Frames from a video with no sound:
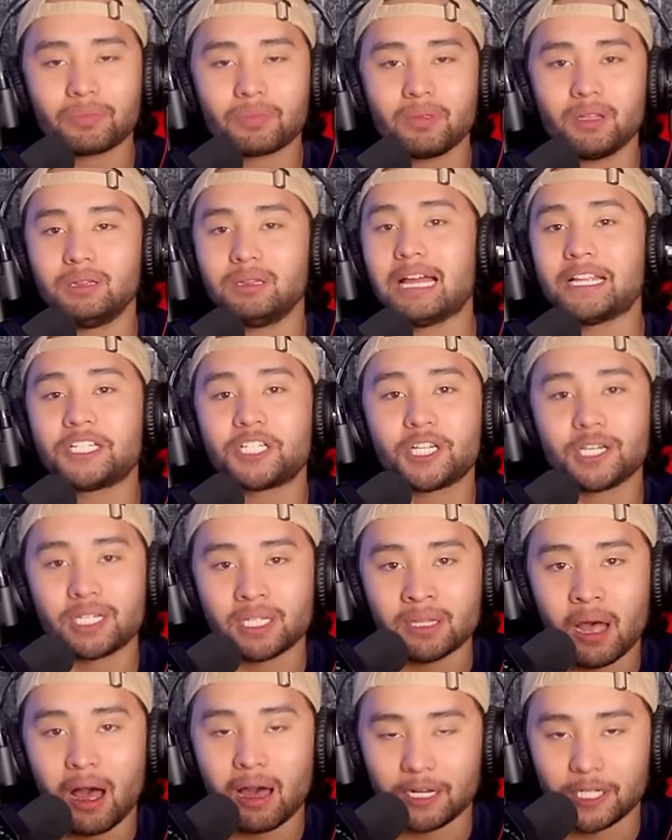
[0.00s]
Let's just
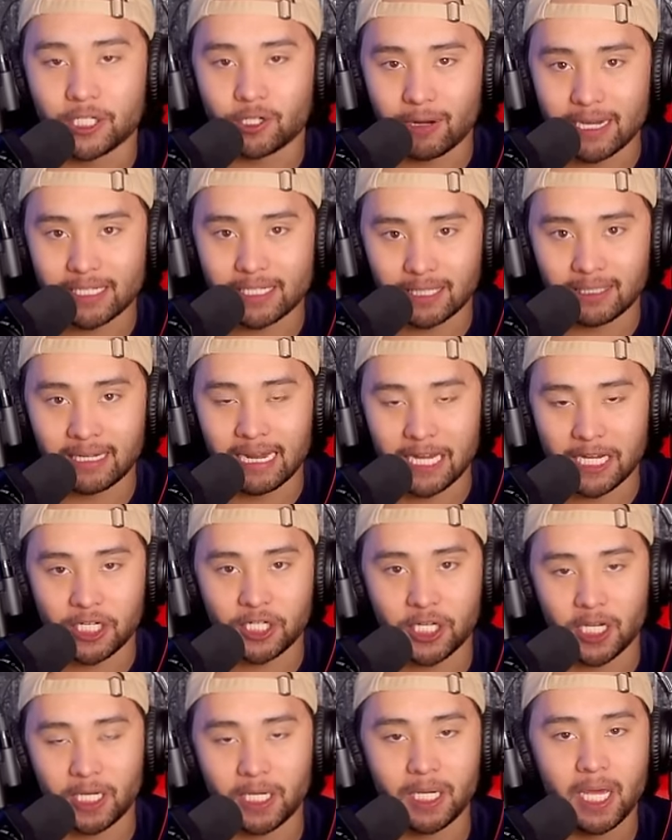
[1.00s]
not address the
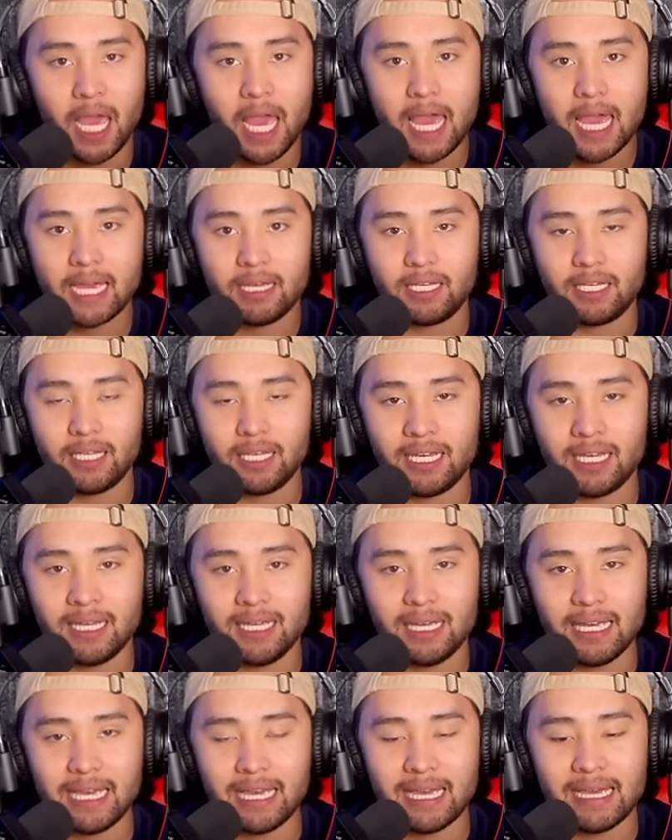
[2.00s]
nation.
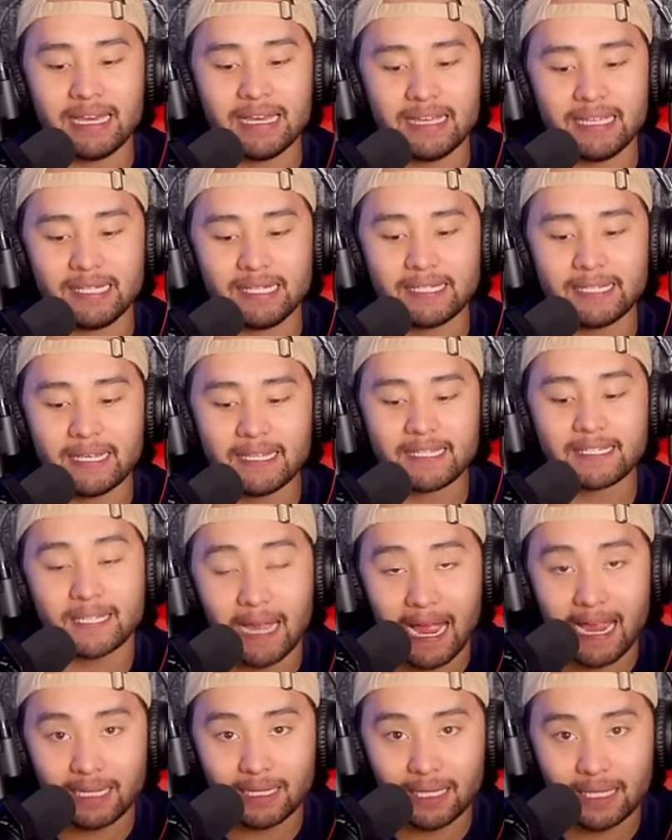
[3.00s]
He is
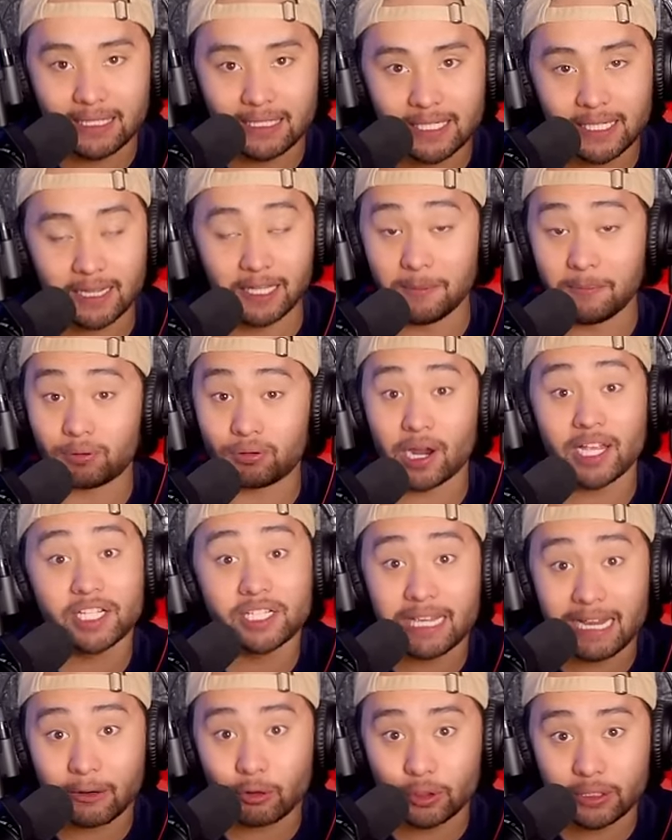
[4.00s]
silent. The press
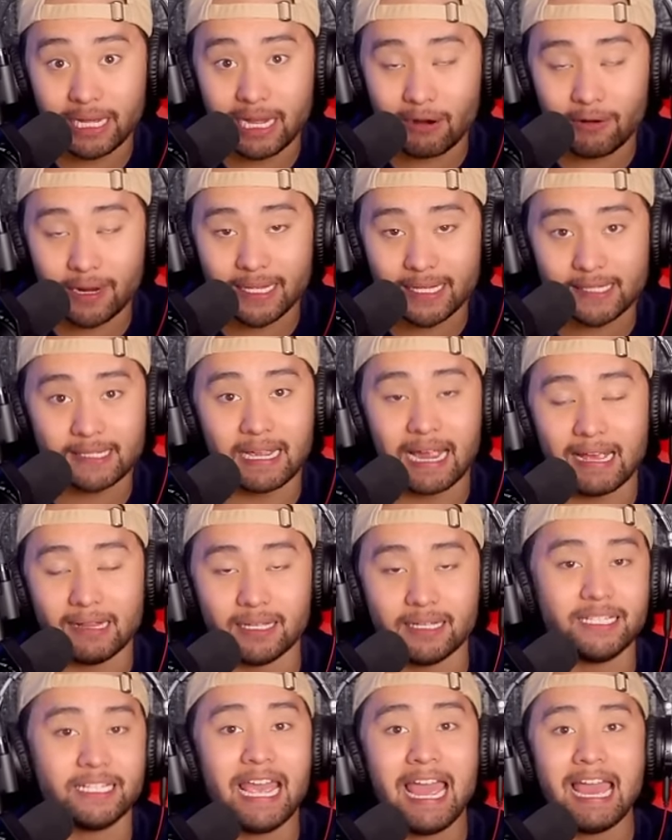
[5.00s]
secretary is
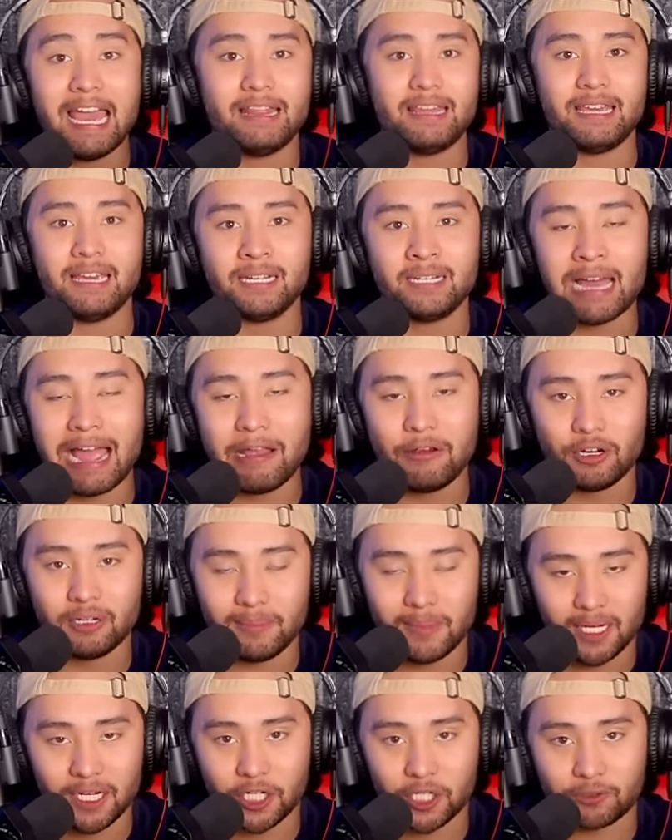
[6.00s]
silent. The entire
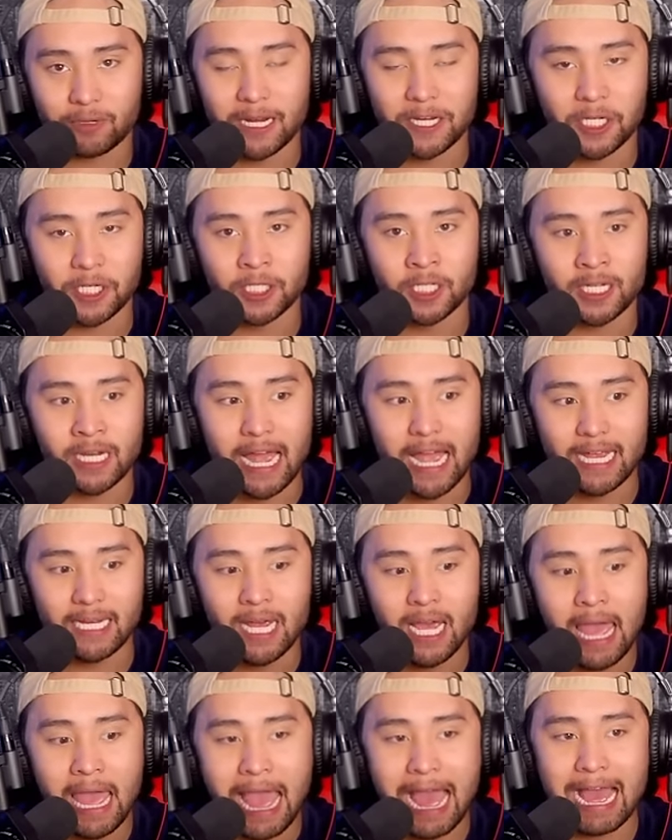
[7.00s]
administration tonight
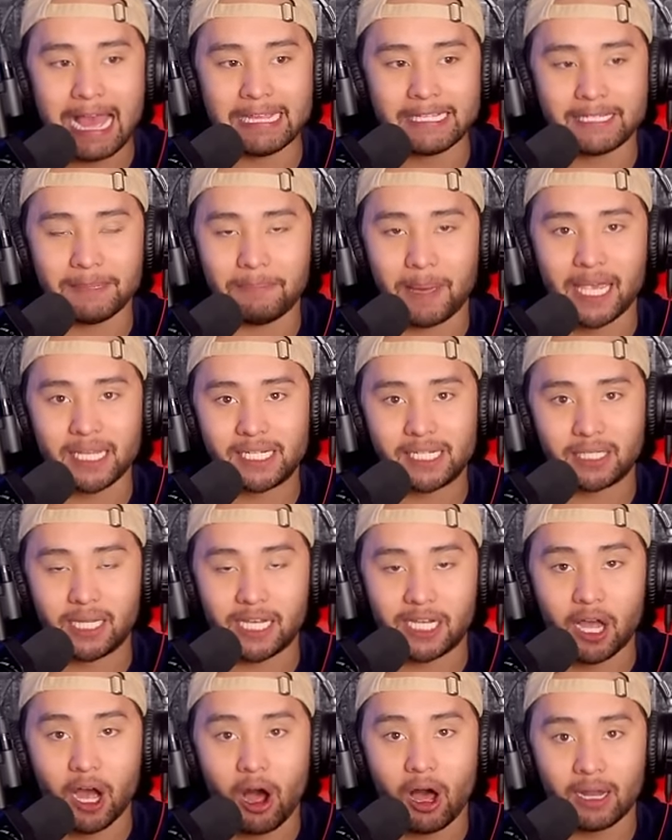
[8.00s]
has basically
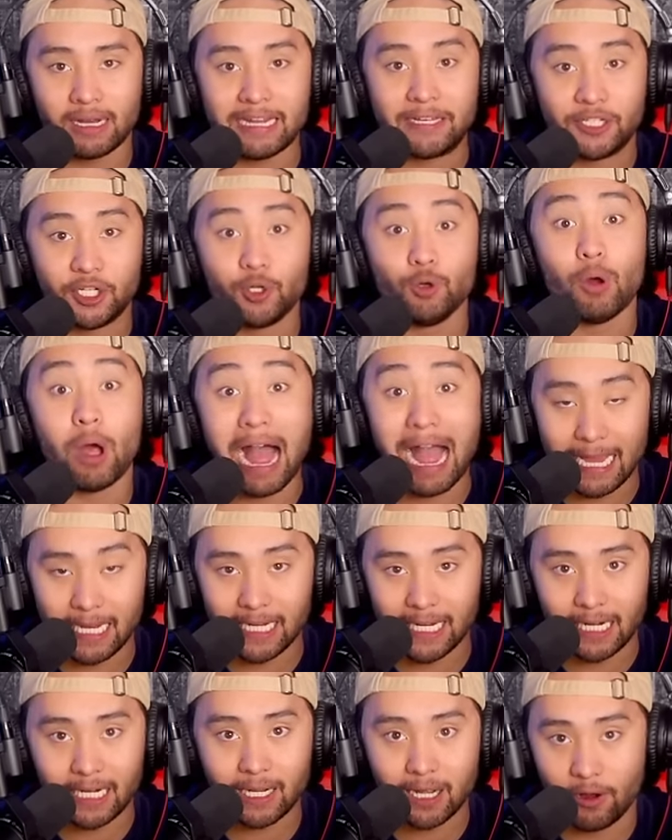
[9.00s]
gone into
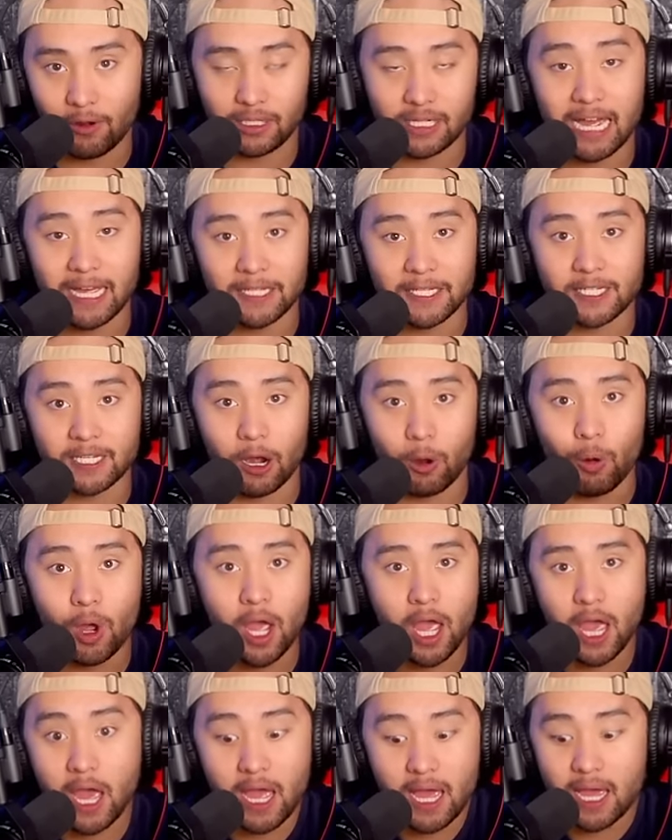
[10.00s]
hiding. Okay, so
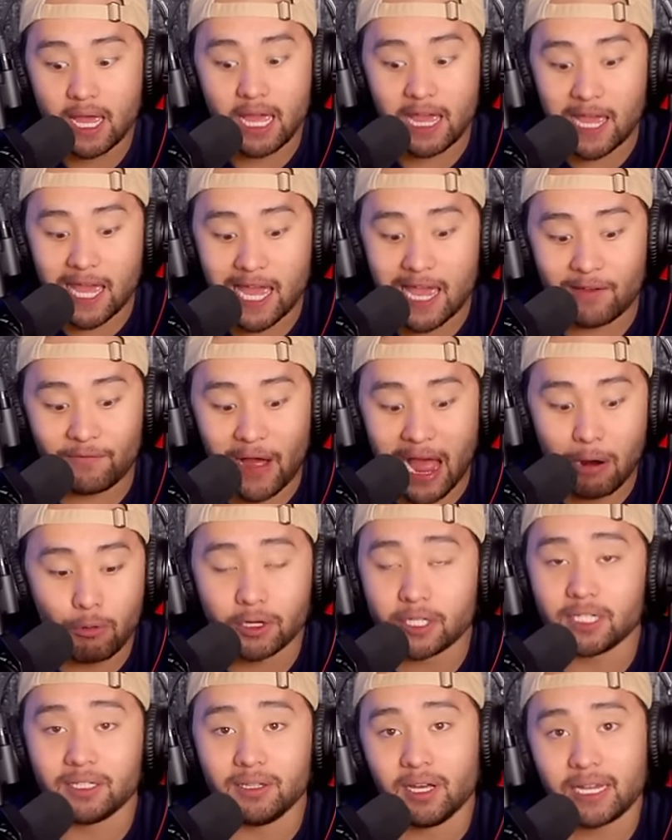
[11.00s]
if I were
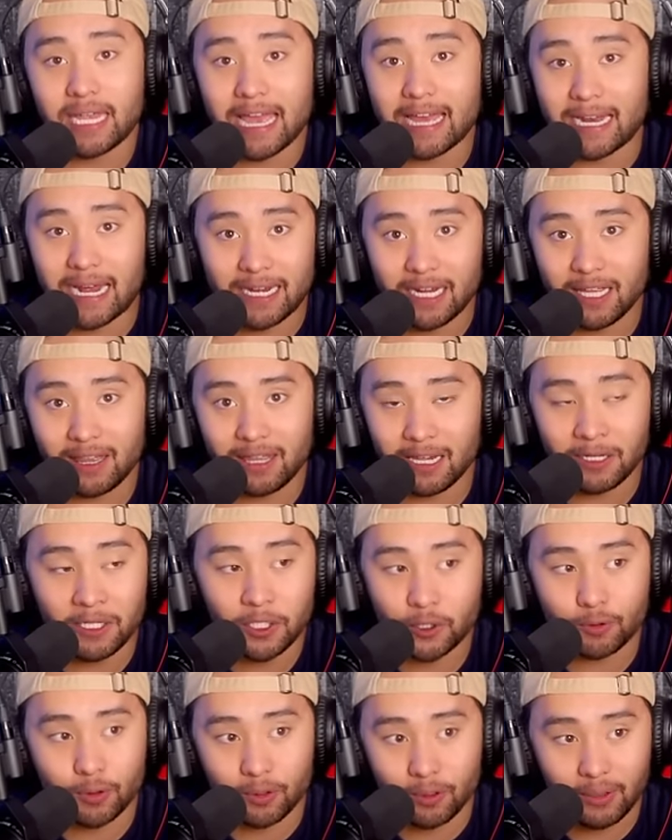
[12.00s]
to look at anything
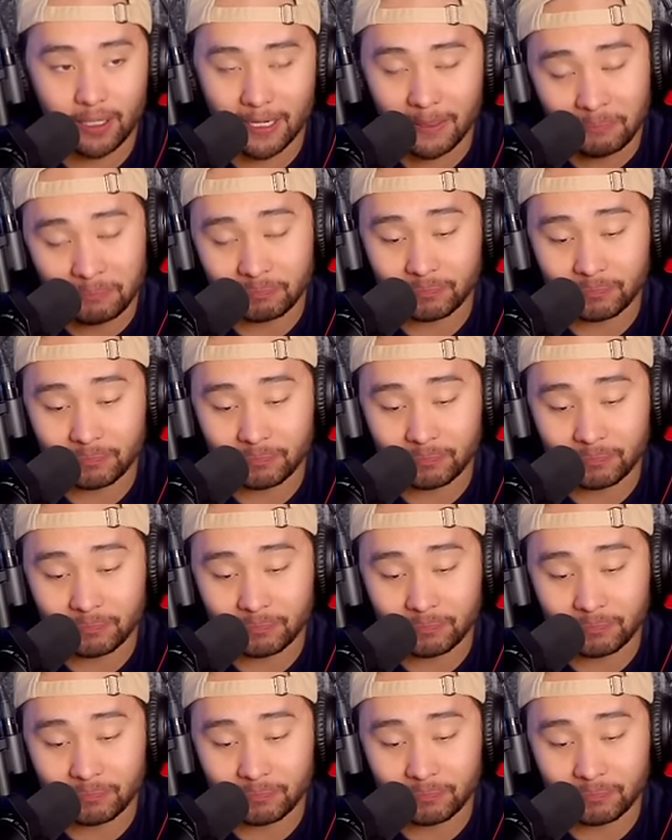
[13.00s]
truly,